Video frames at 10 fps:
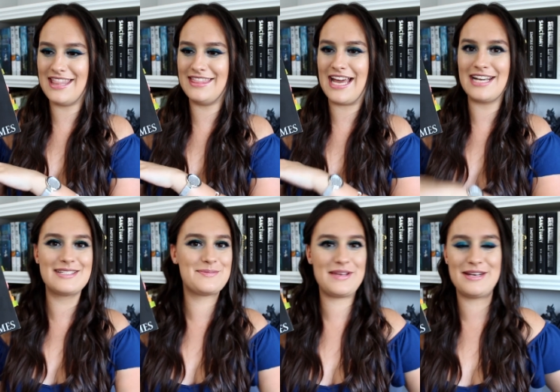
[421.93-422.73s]
and that
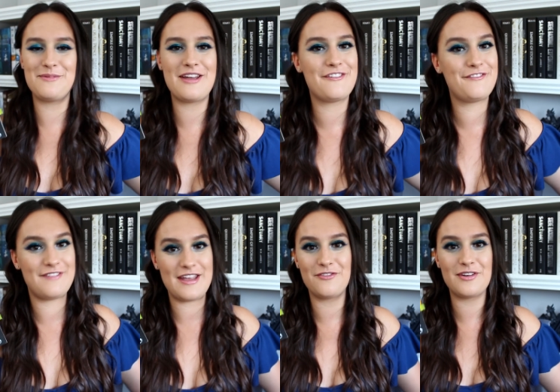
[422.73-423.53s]
has been my
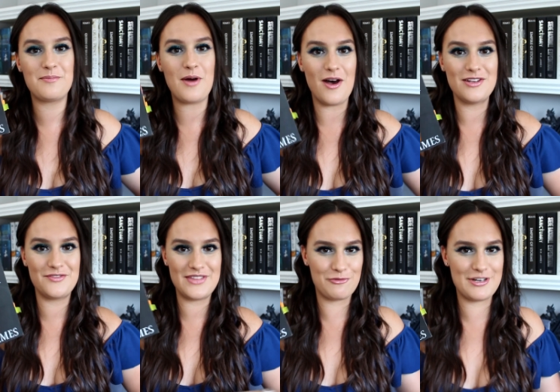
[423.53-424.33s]
favourite part
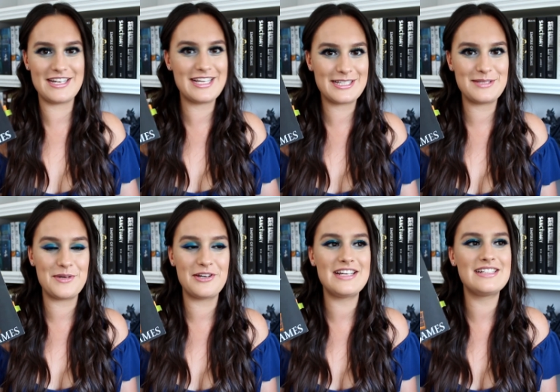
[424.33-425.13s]
of the reading
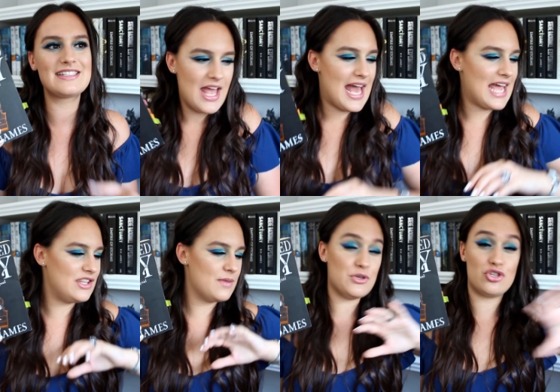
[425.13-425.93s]
experience, and
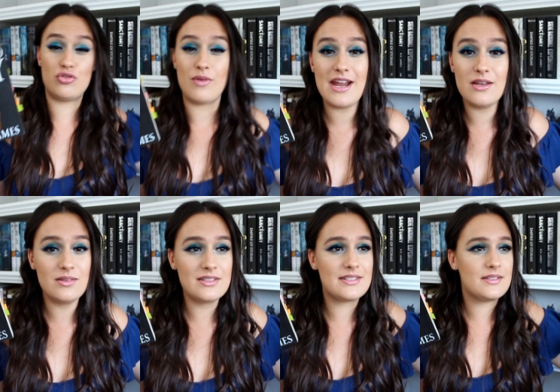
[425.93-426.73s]
the
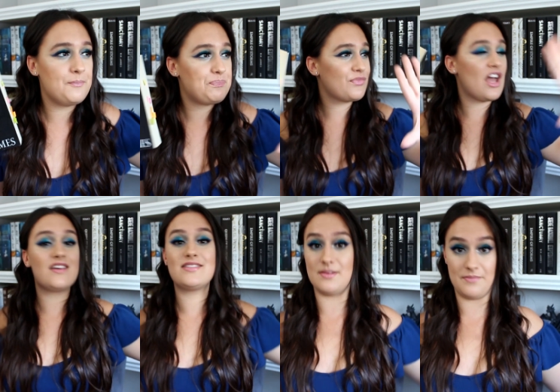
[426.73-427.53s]
betrayals are
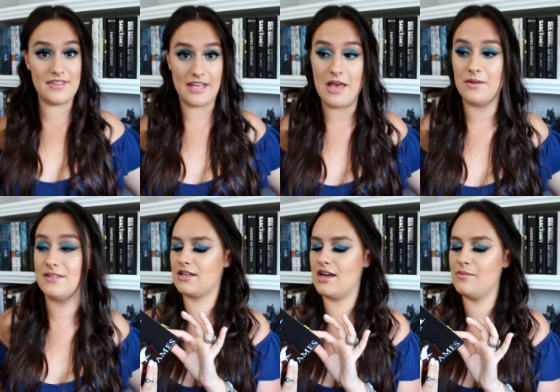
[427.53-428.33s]
something
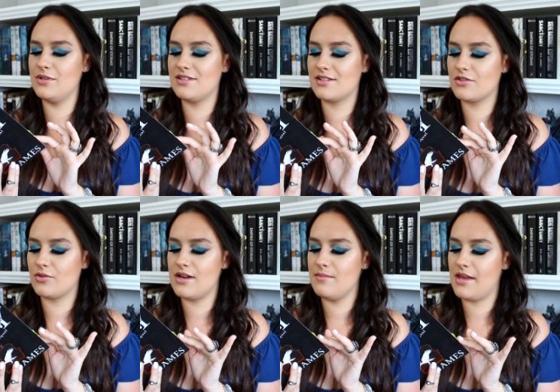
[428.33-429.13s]
else. I was
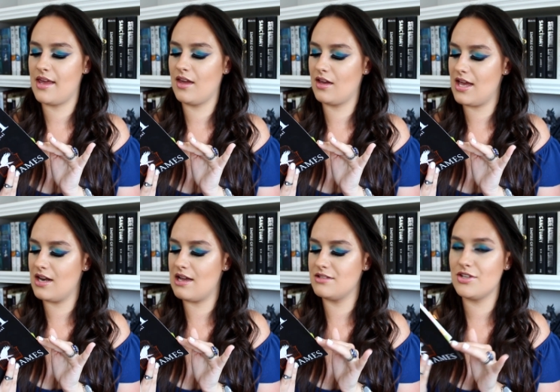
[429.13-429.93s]
screaming, and
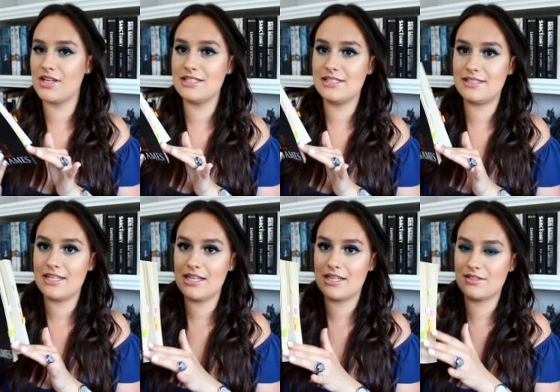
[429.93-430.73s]
as you can
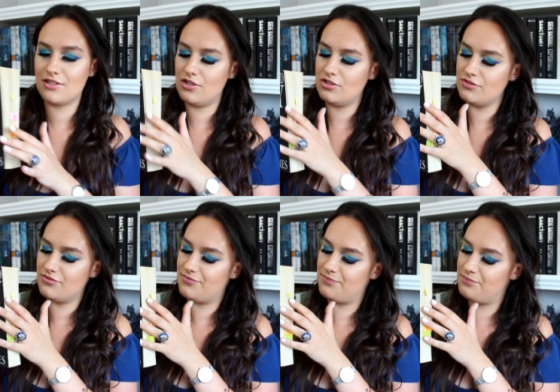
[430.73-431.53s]
see, there's a lot of
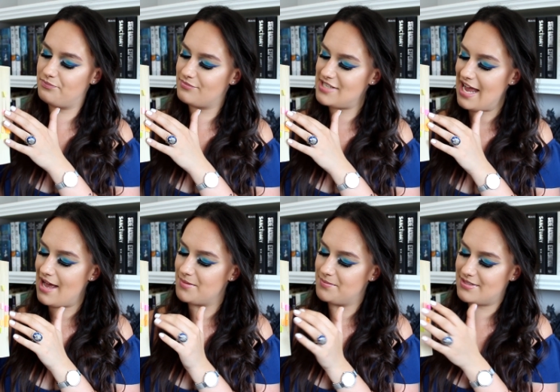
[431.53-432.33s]

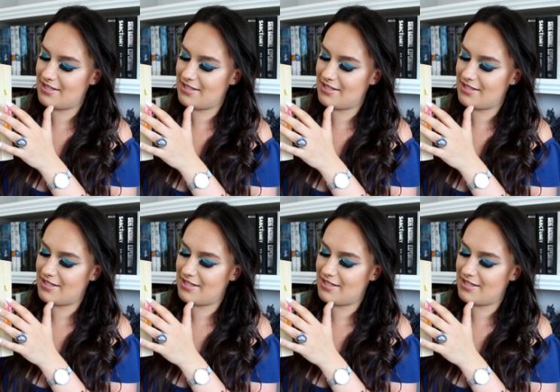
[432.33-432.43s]
tabs